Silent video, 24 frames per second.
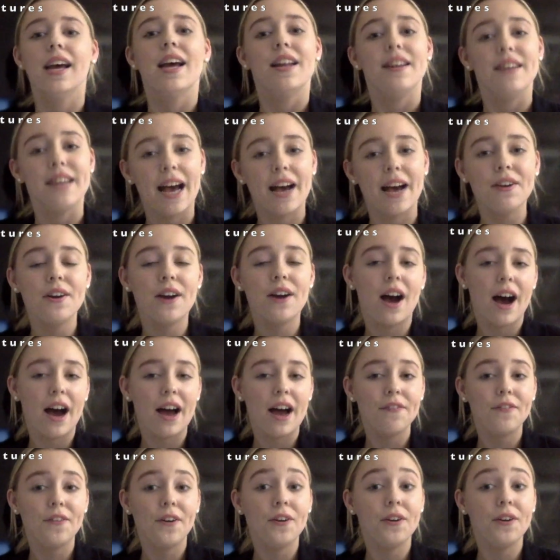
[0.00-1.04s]
Now your
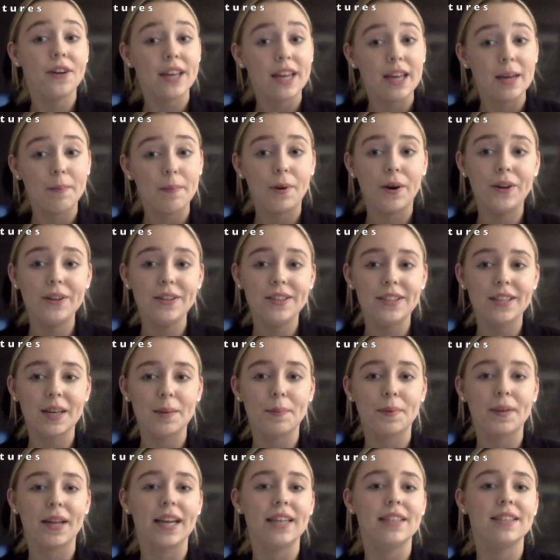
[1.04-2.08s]
iPhone or EarPods are
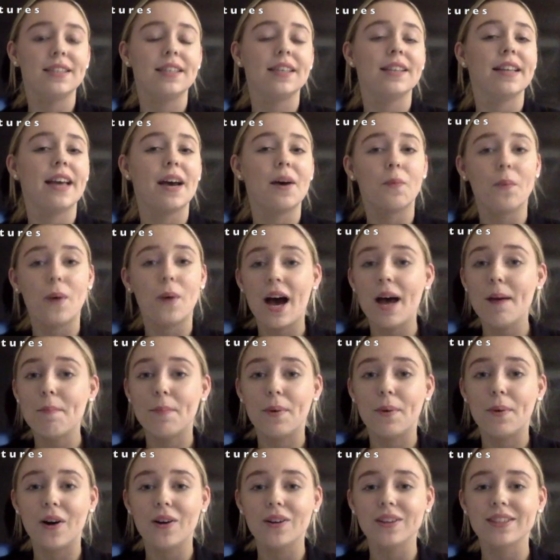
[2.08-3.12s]
placed in their white
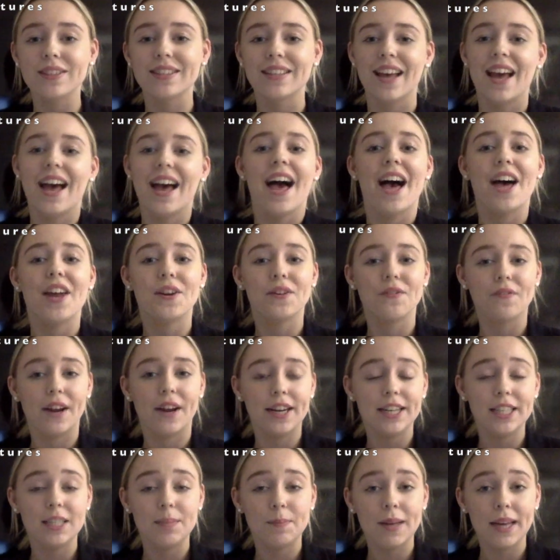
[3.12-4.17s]
box and are ready
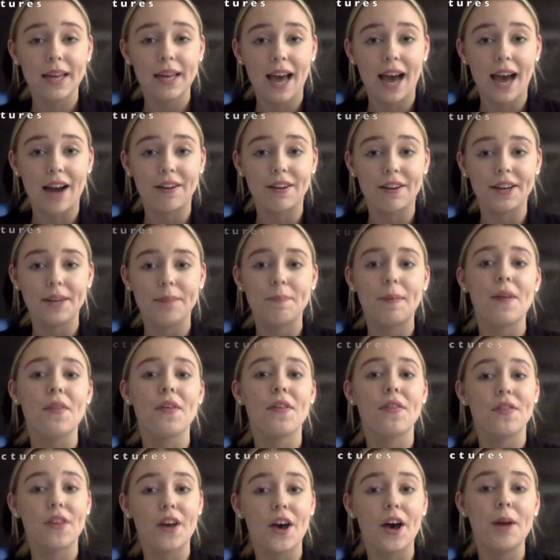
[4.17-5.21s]
to be carried by the
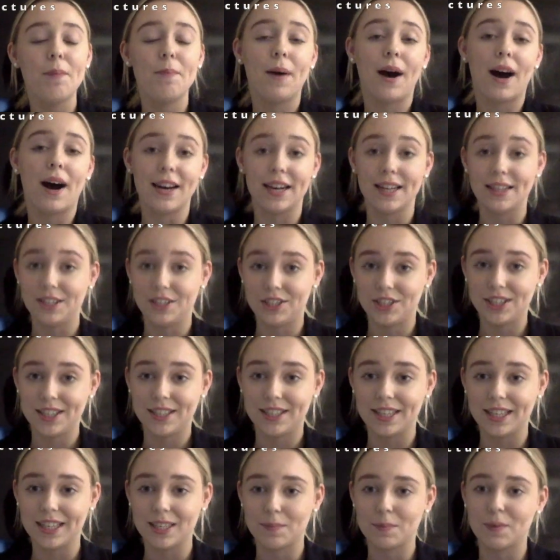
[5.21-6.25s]
third-party
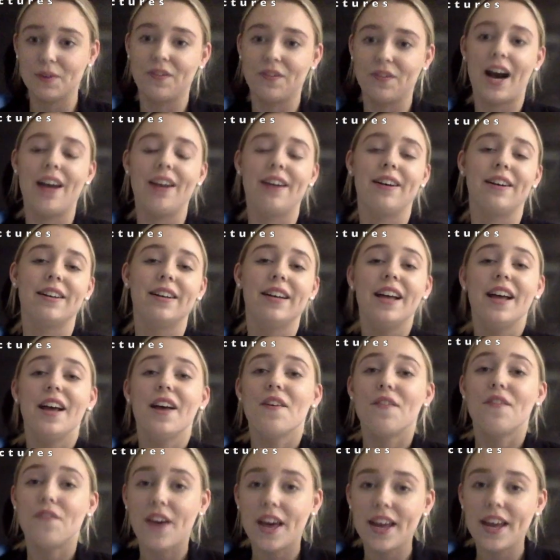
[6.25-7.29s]
logistics provider,
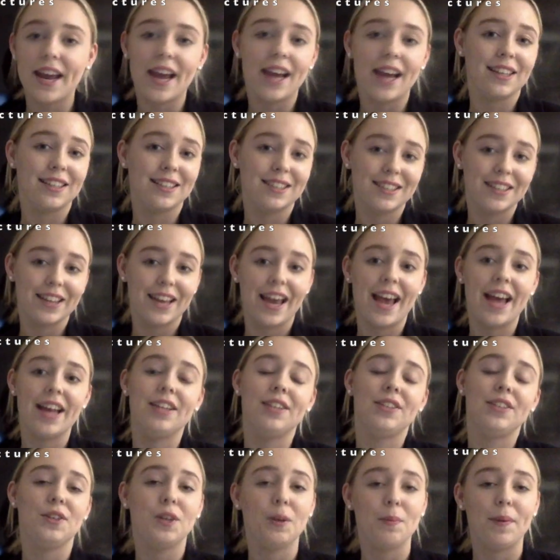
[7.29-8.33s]
FedEx and
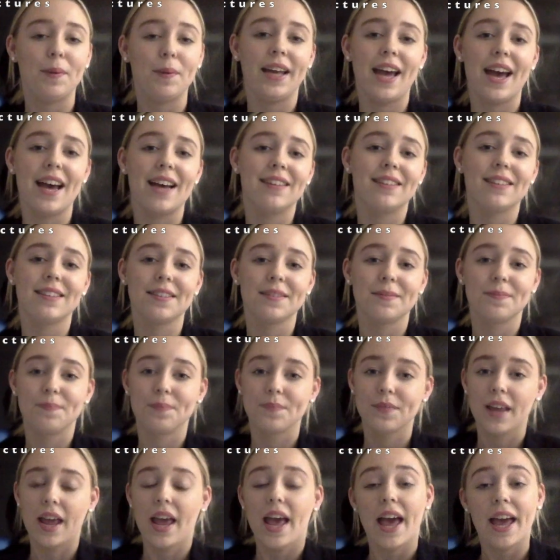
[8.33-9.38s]
UPS.
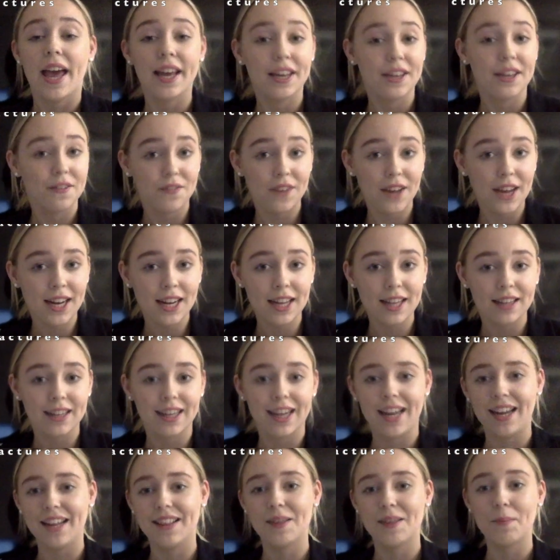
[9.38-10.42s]
And
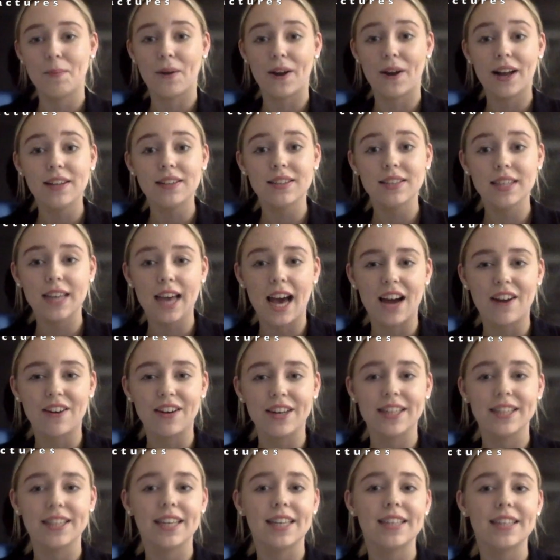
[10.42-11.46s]
conveniently, the products are
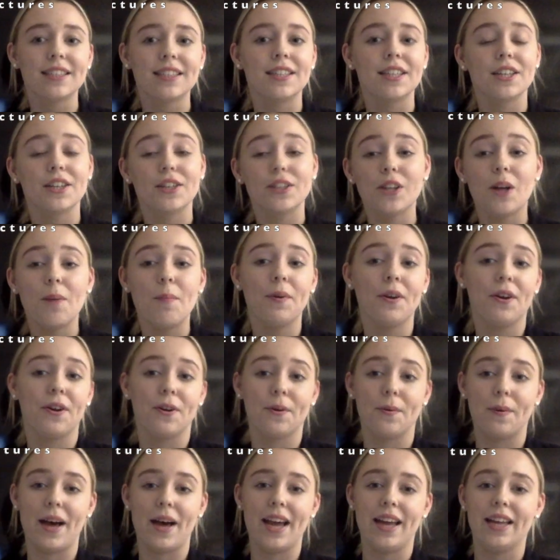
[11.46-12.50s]
carried less than a kilometre
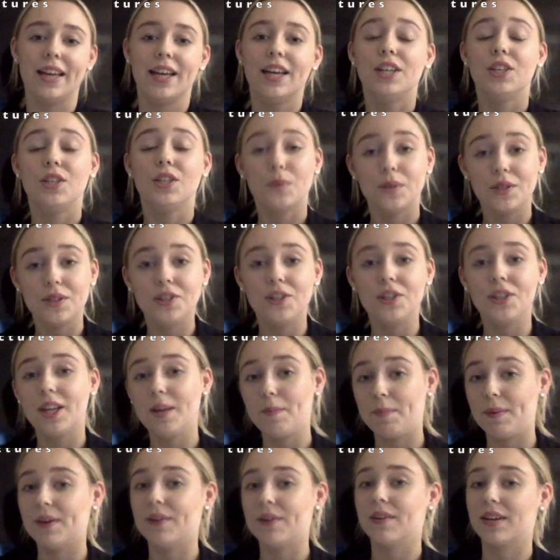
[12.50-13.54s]
away to a newly
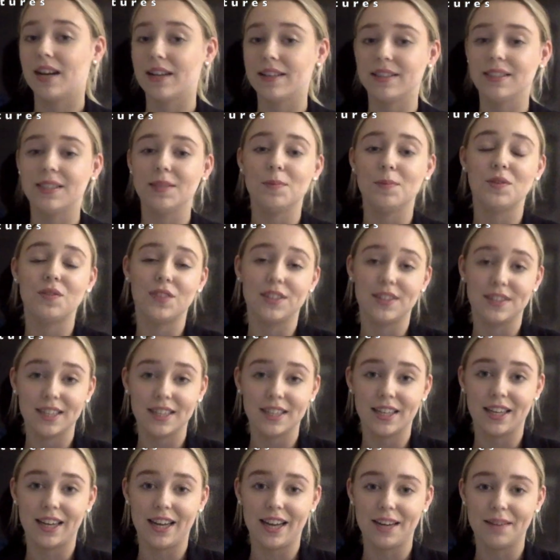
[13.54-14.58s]
built customs
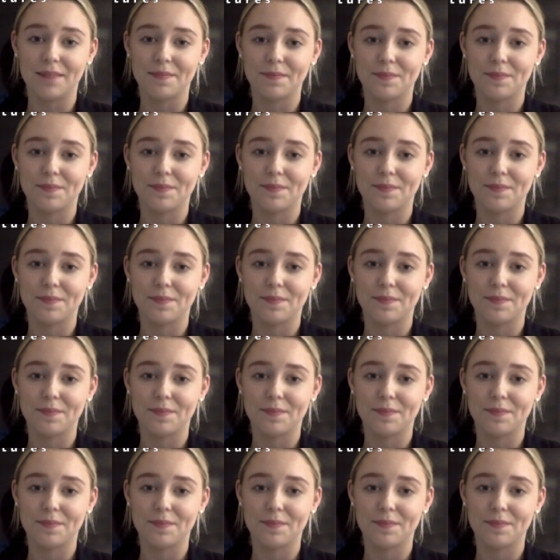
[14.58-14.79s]
facility.